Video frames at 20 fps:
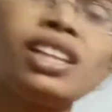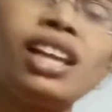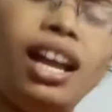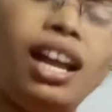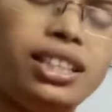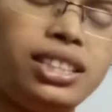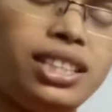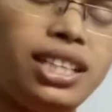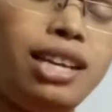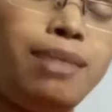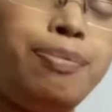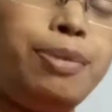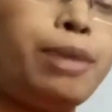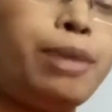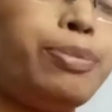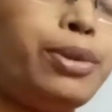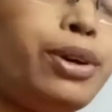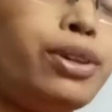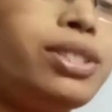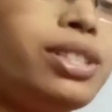Huxley
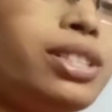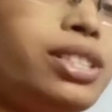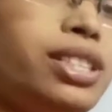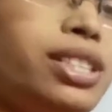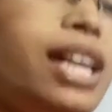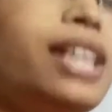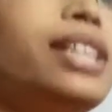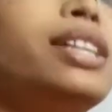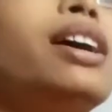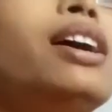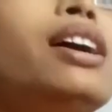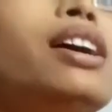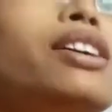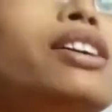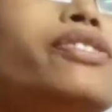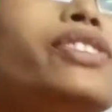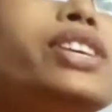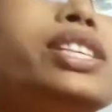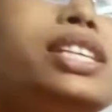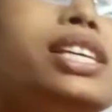proposed that
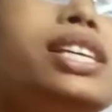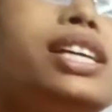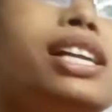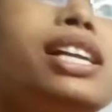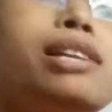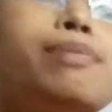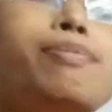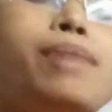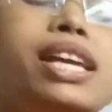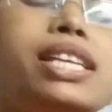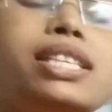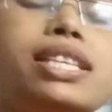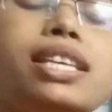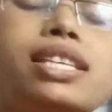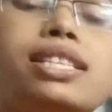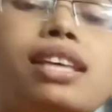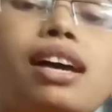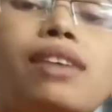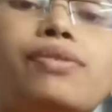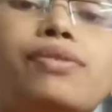physical
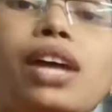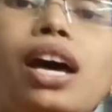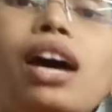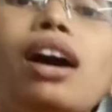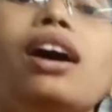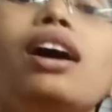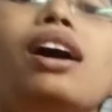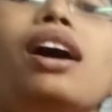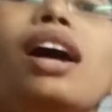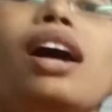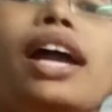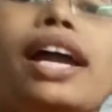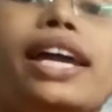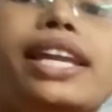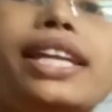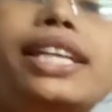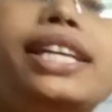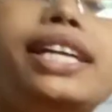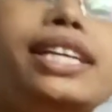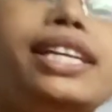basis of the
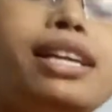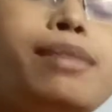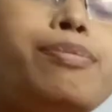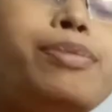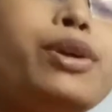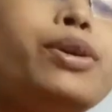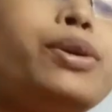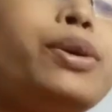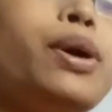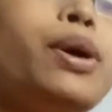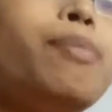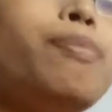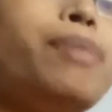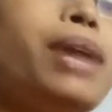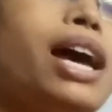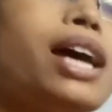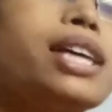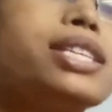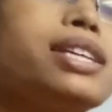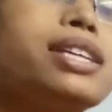heredity,
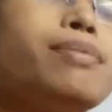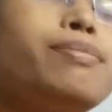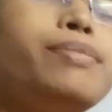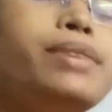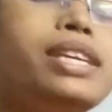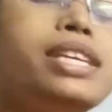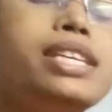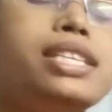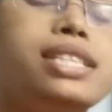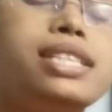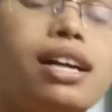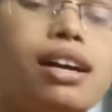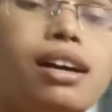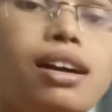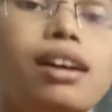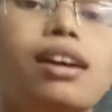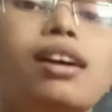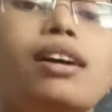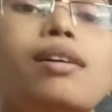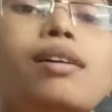protoplasm is the
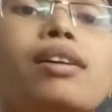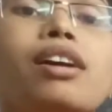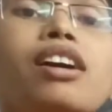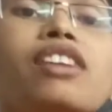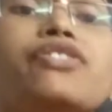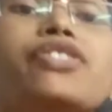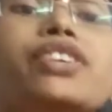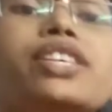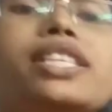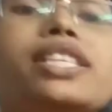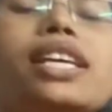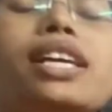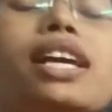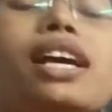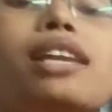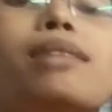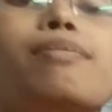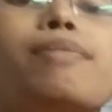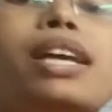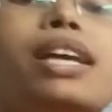
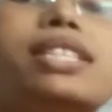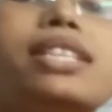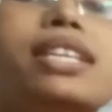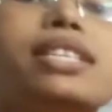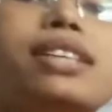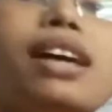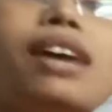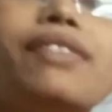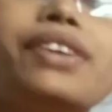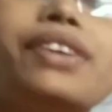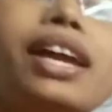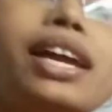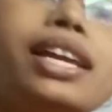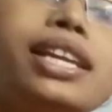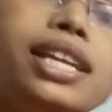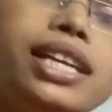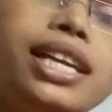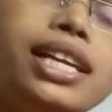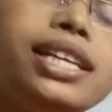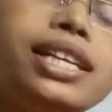physical basis of
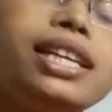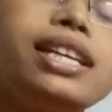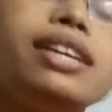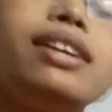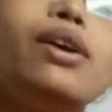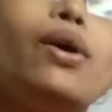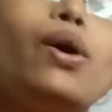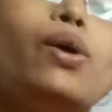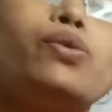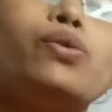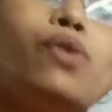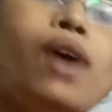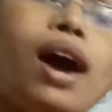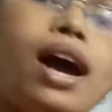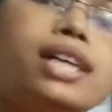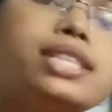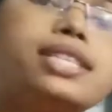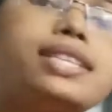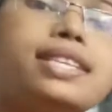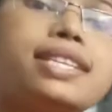heredity,
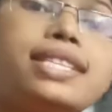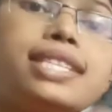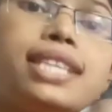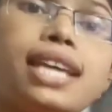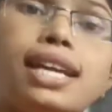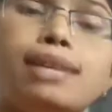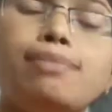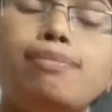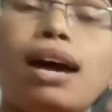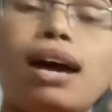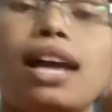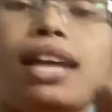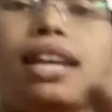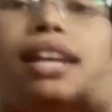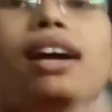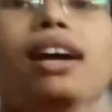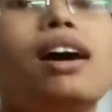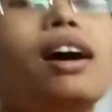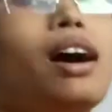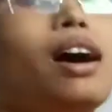was said by
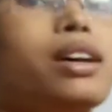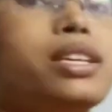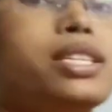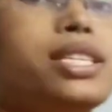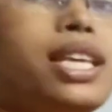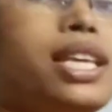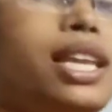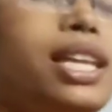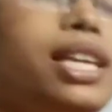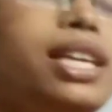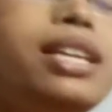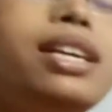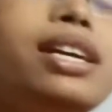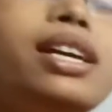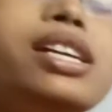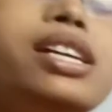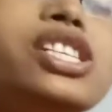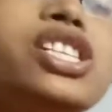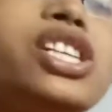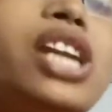Huxley
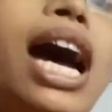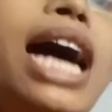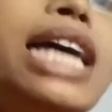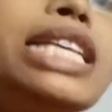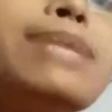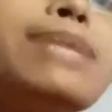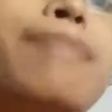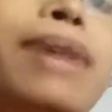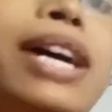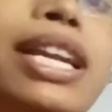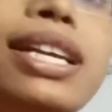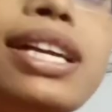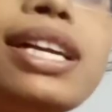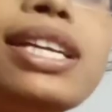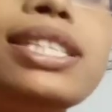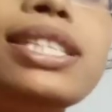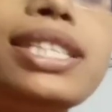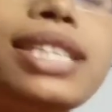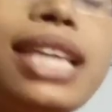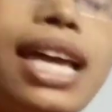
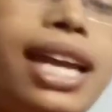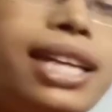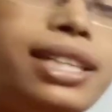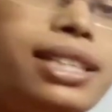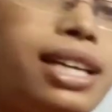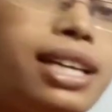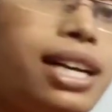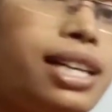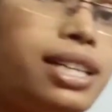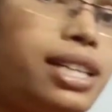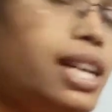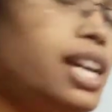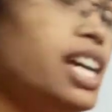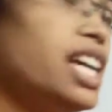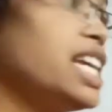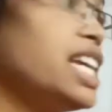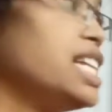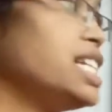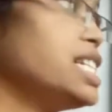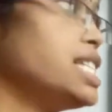Strasburger said that
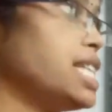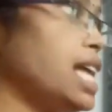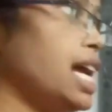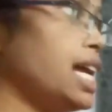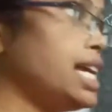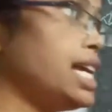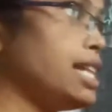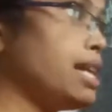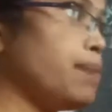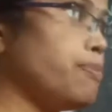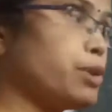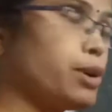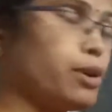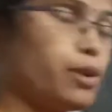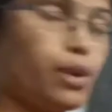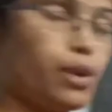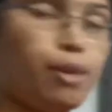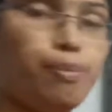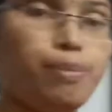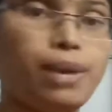inside the
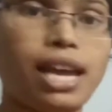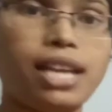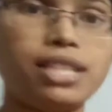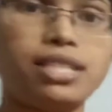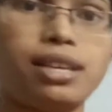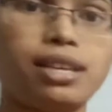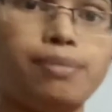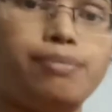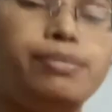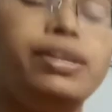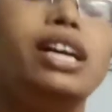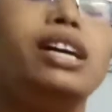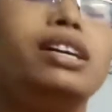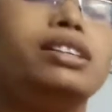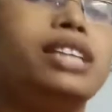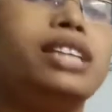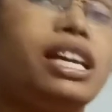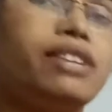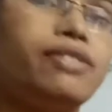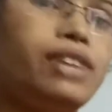protoplasm
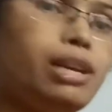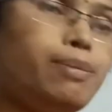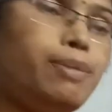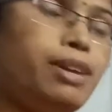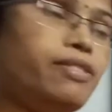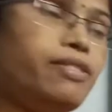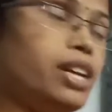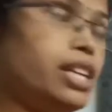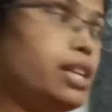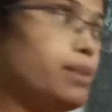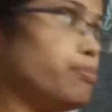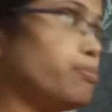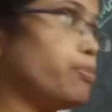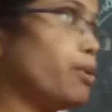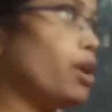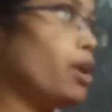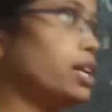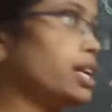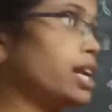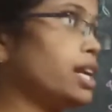there will be one
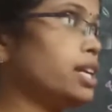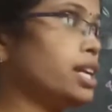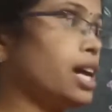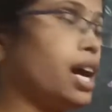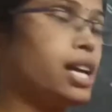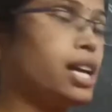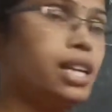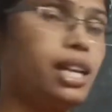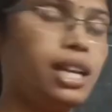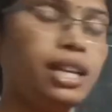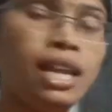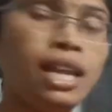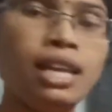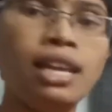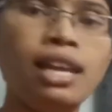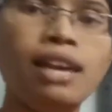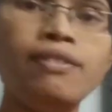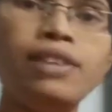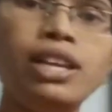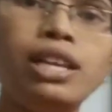important
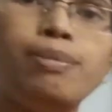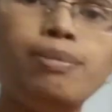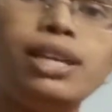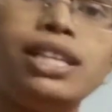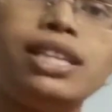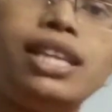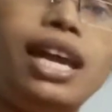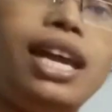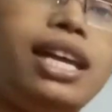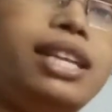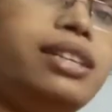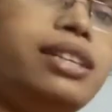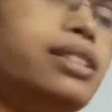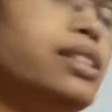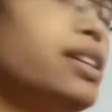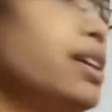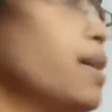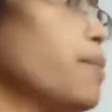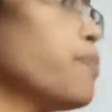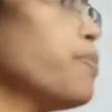organelle will be there,
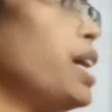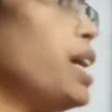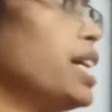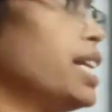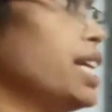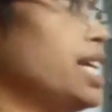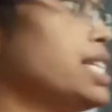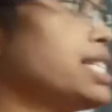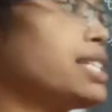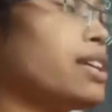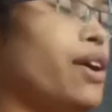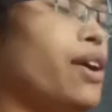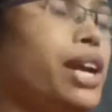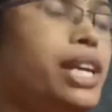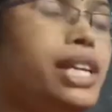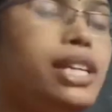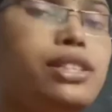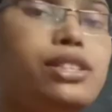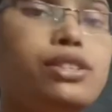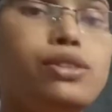that is called
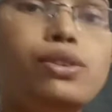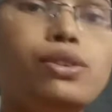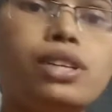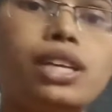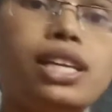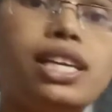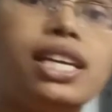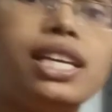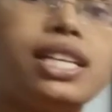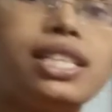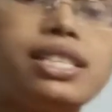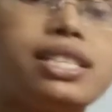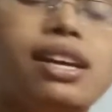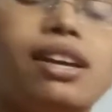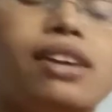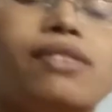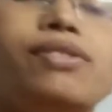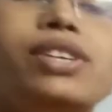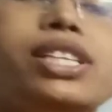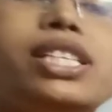a nucleus,
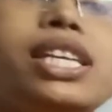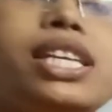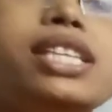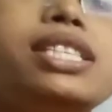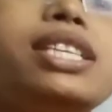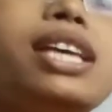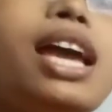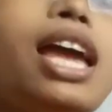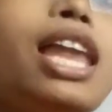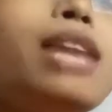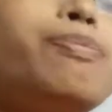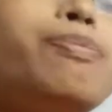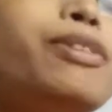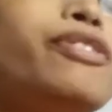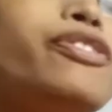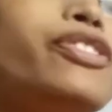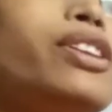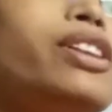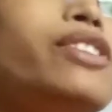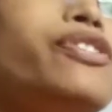which is
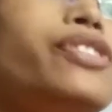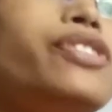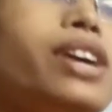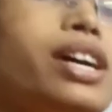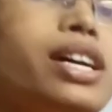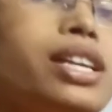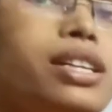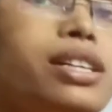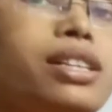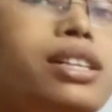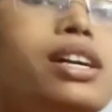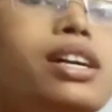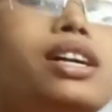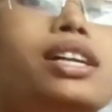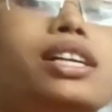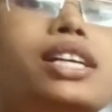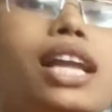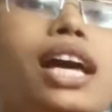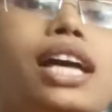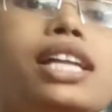helpful for
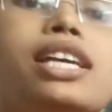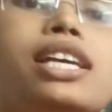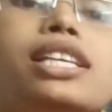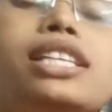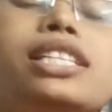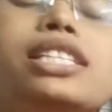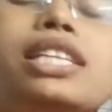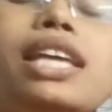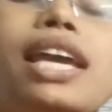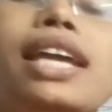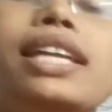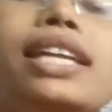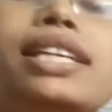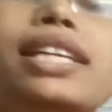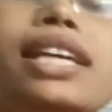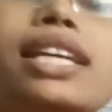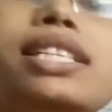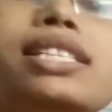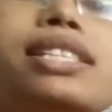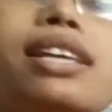
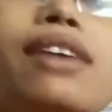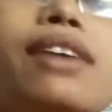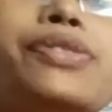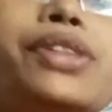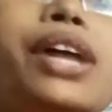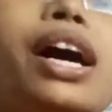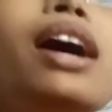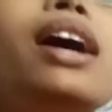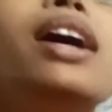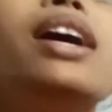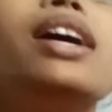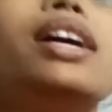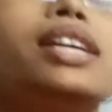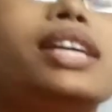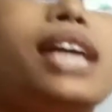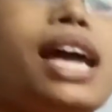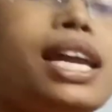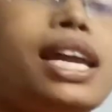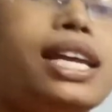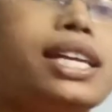inheritance of the
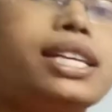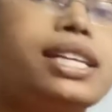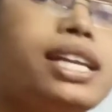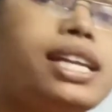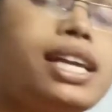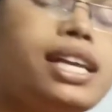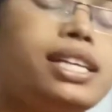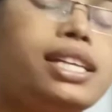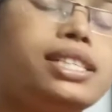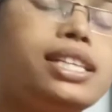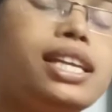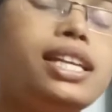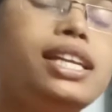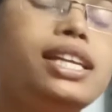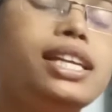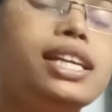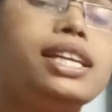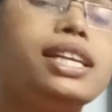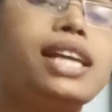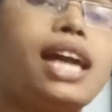
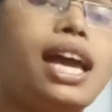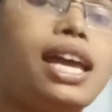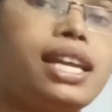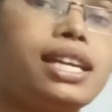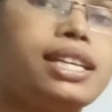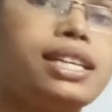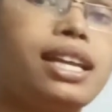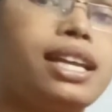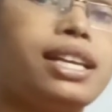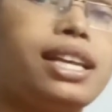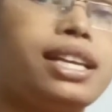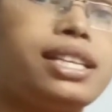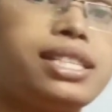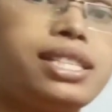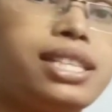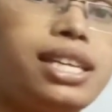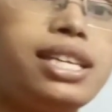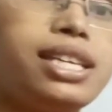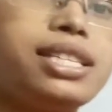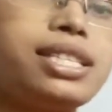genetic
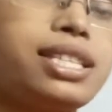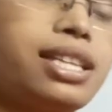characteristics.